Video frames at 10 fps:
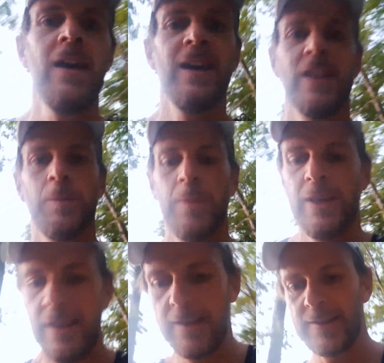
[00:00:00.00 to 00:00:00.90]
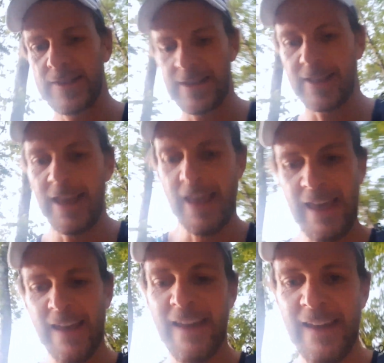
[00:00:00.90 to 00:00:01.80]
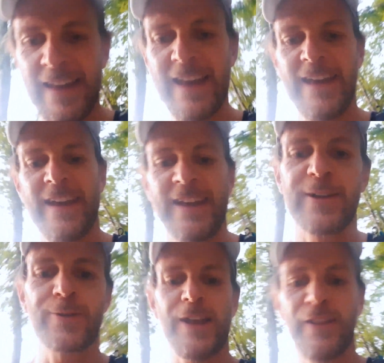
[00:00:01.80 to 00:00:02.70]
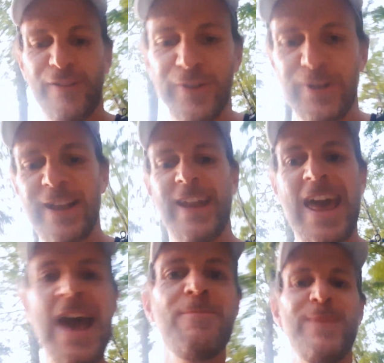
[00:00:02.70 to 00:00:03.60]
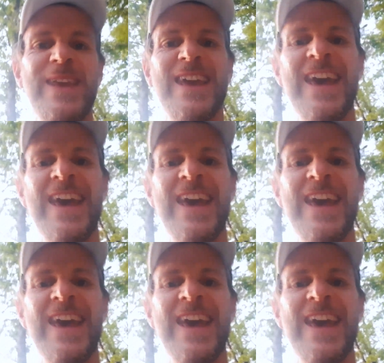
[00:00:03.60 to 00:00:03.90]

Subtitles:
at peace and grateful and happy.